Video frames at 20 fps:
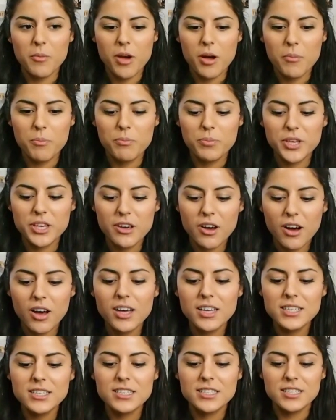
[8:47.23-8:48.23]

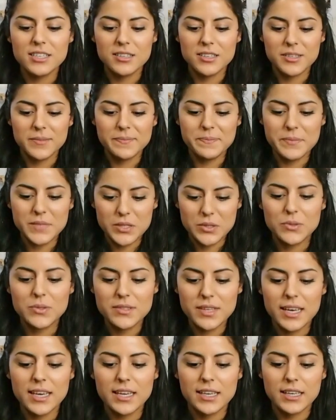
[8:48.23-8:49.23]
Beyond
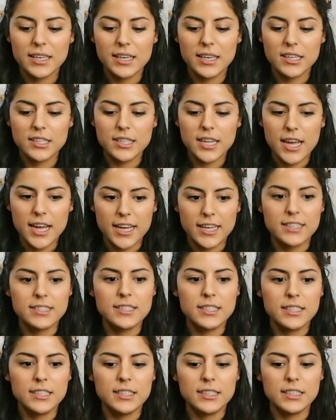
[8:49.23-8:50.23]
music and
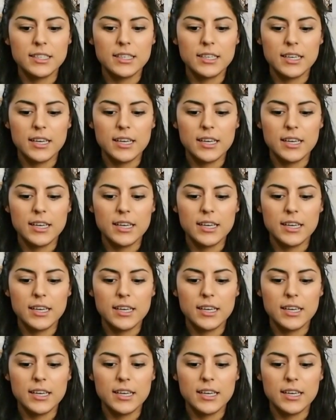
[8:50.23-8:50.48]
acting